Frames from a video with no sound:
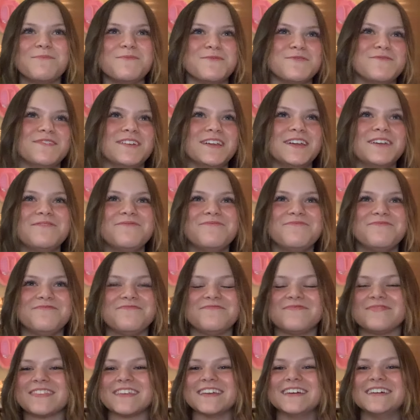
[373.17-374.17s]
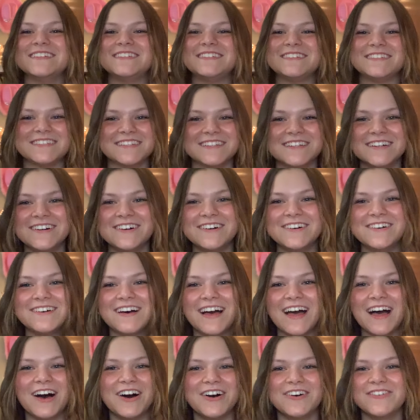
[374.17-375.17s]
movie is still
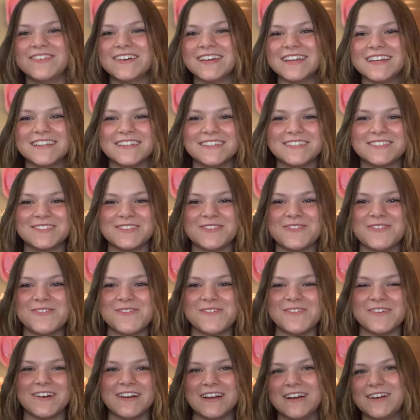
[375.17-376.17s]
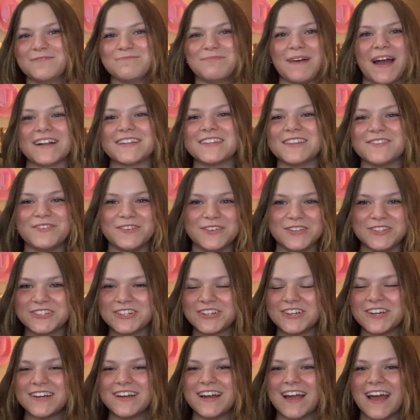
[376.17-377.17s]
Elvis or Back to the
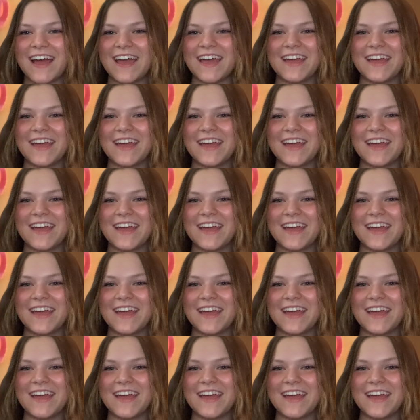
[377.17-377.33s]
Future.